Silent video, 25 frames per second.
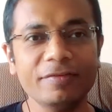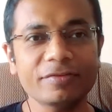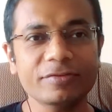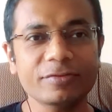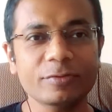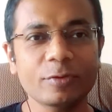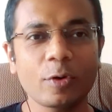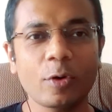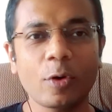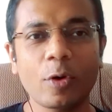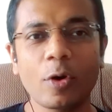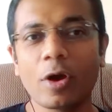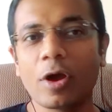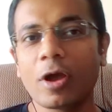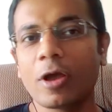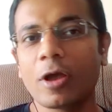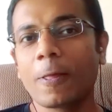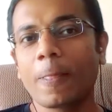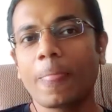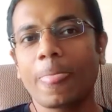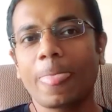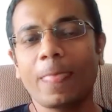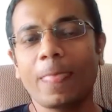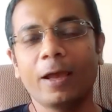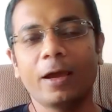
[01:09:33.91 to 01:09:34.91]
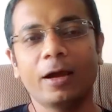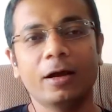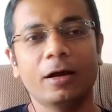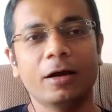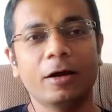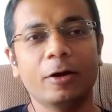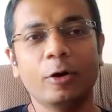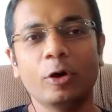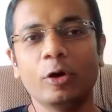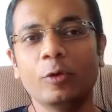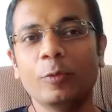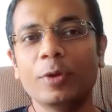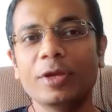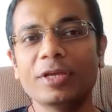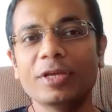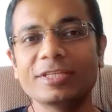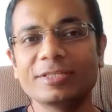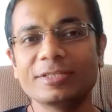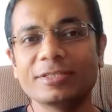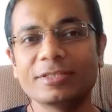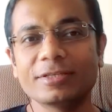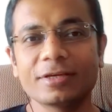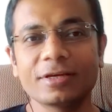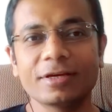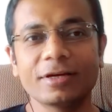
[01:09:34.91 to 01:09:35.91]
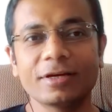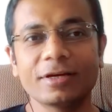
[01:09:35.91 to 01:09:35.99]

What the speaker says: So always